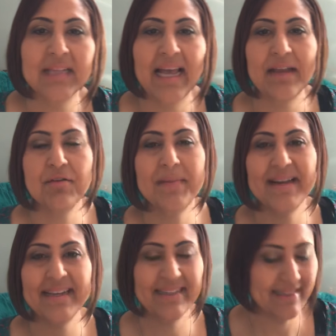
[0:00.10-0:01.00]
Hi
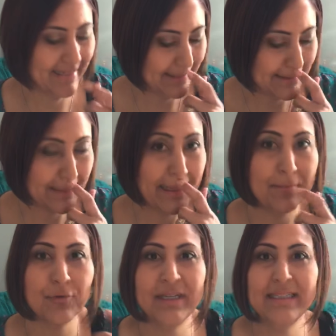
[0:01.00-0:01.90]
everybody. Today
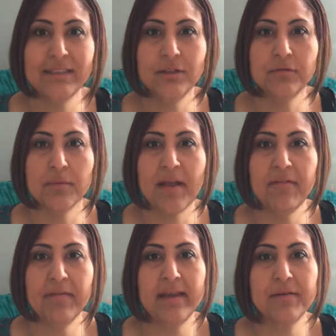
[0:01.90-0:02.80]
I'm reading to you from my
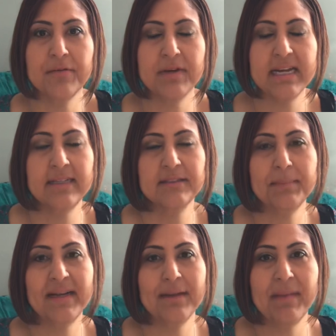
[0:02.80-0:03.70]
favorite reading
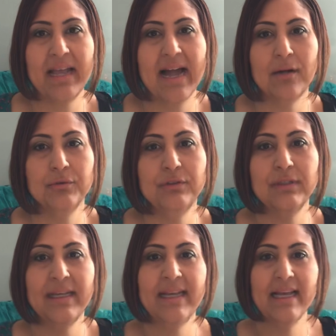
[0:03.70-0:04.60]
spot in my house.
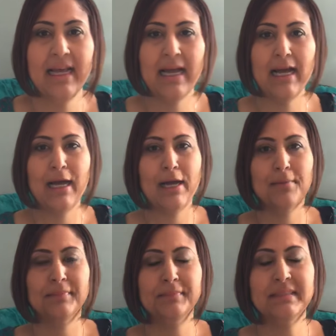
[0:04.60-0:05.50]

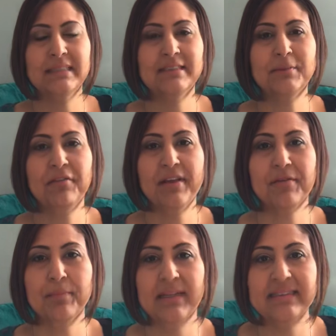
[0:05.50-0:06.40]
It is my
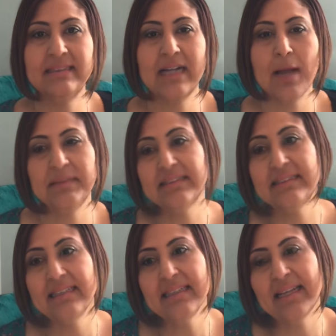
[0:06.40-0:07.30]
favorite place to come and
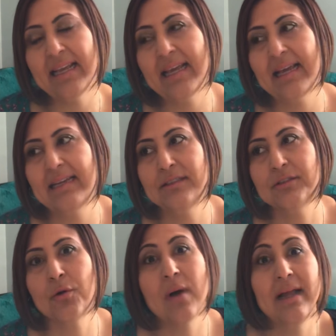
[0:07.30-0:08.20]
sit and
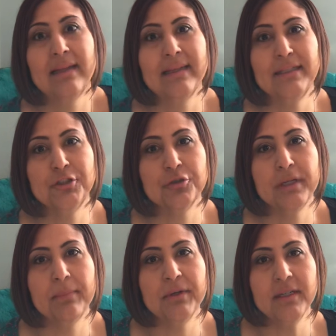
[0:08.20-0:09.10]
quietly enjoy a
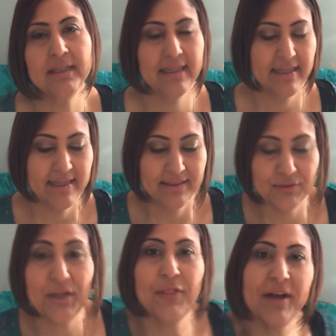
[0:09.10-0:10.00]
book. So
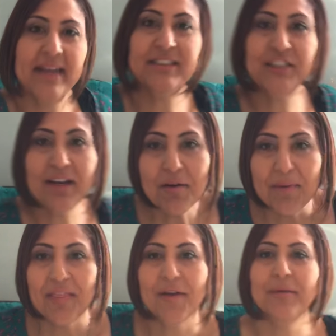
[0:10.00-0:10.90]
I thought I'd share it
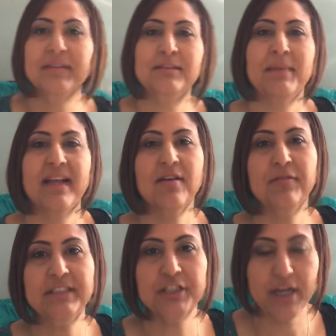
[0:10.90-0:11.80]
with you. It's my
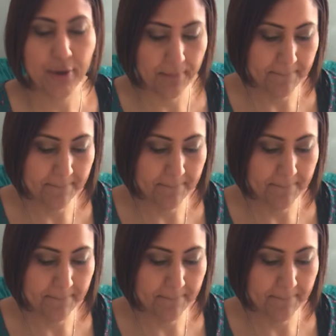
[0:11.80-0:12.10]
comfy chair.